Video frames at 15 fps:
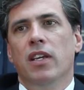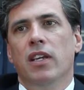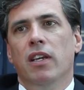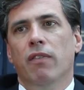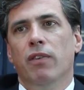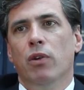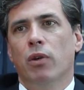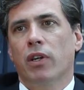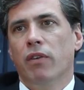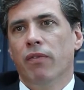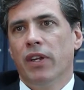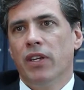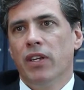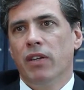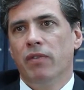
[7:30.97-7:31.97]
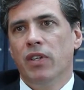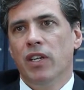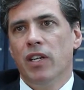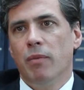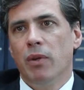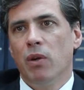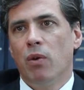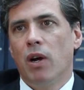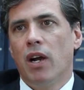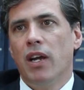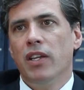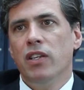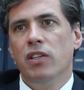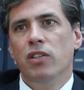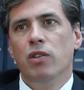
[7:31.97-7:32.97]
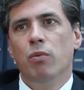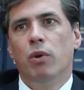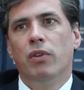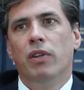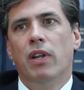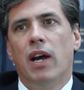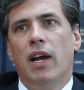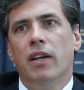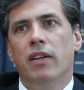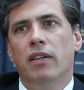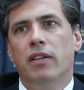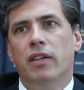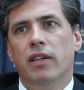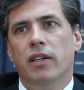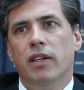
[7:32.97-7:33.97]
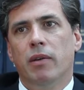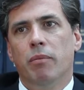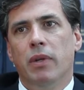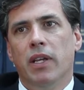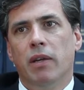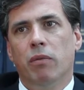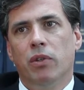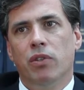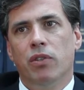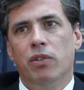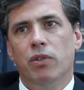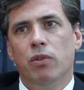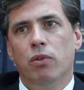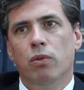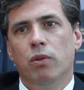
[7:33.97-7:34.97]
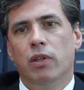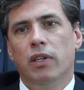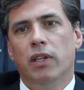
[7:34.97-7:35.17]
If you are convicted of DWI, you will not be able to